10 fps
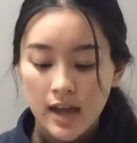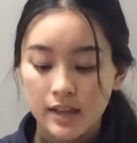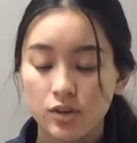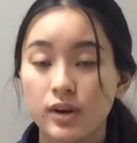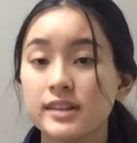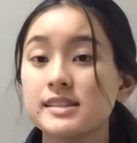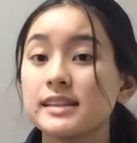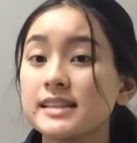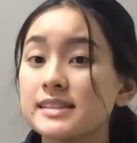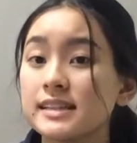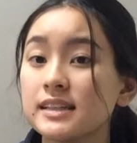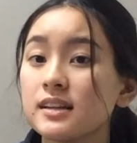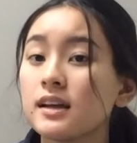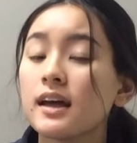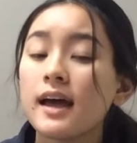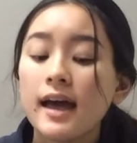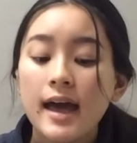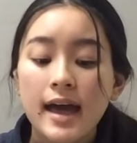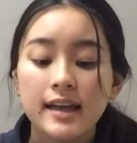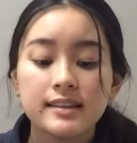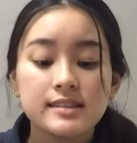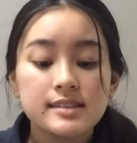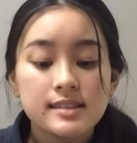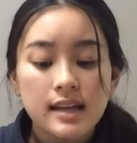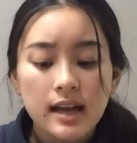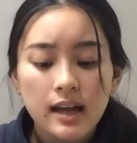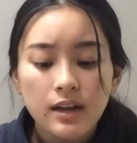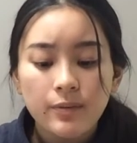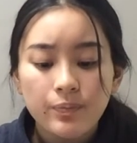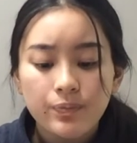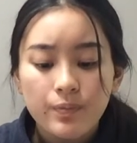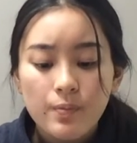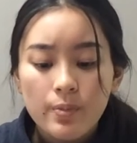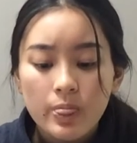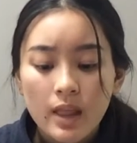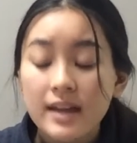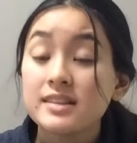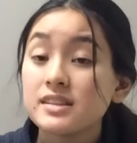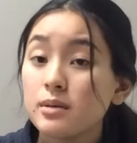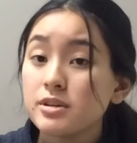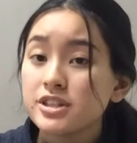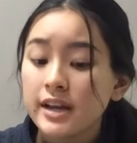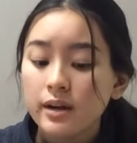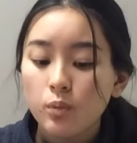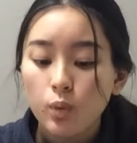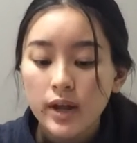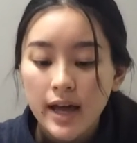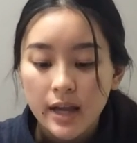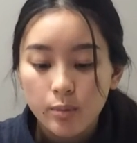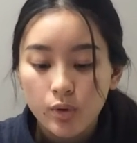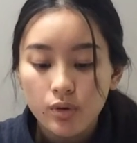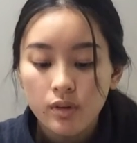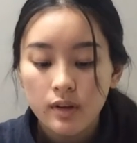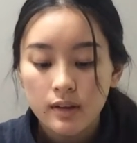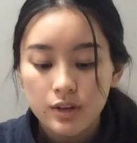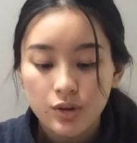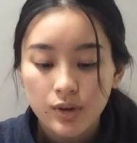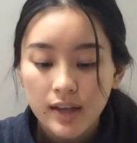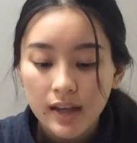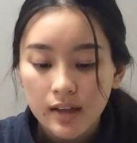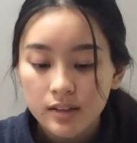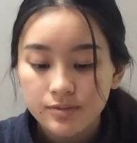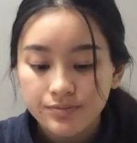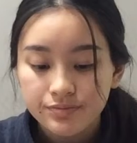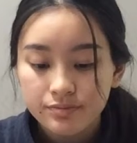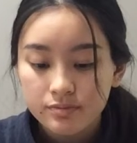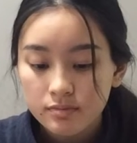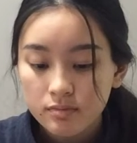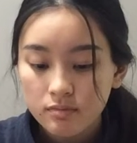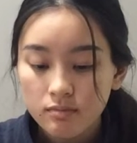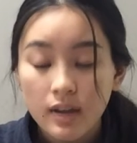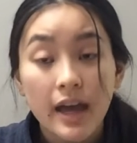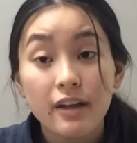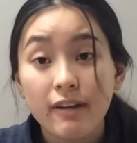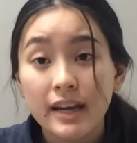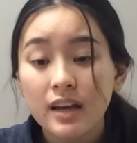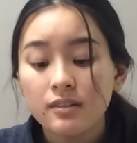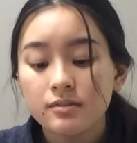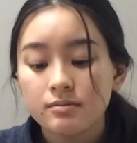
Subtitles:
And you're going to listen and see and tell Miss Shannon what animal you hear. Are you ready?